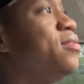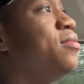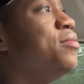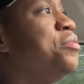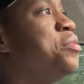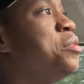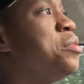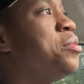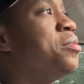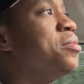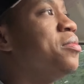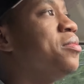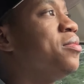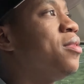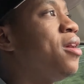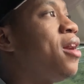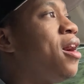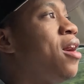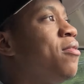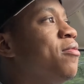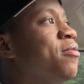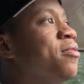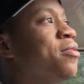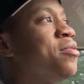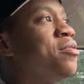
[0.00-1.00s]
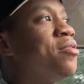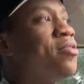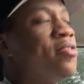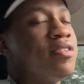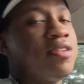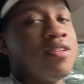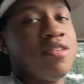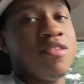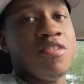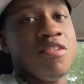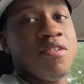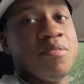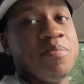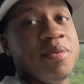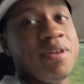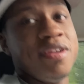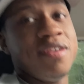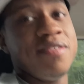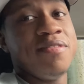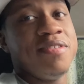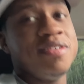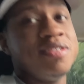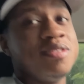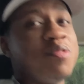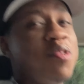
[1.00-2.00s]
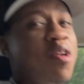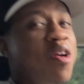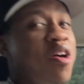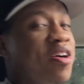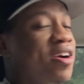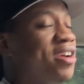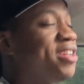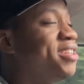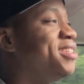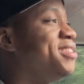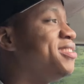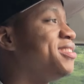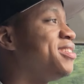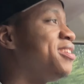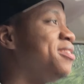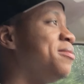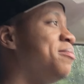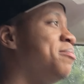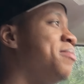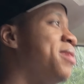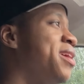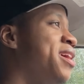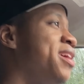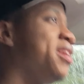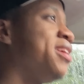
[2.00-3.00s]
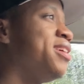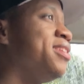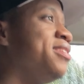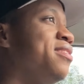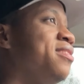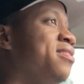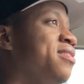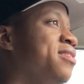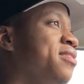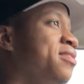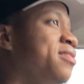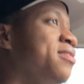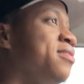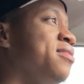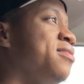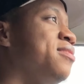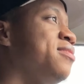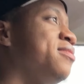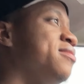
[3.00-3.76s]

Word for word: we'll I'll record a little bit of us walking into the bank, and then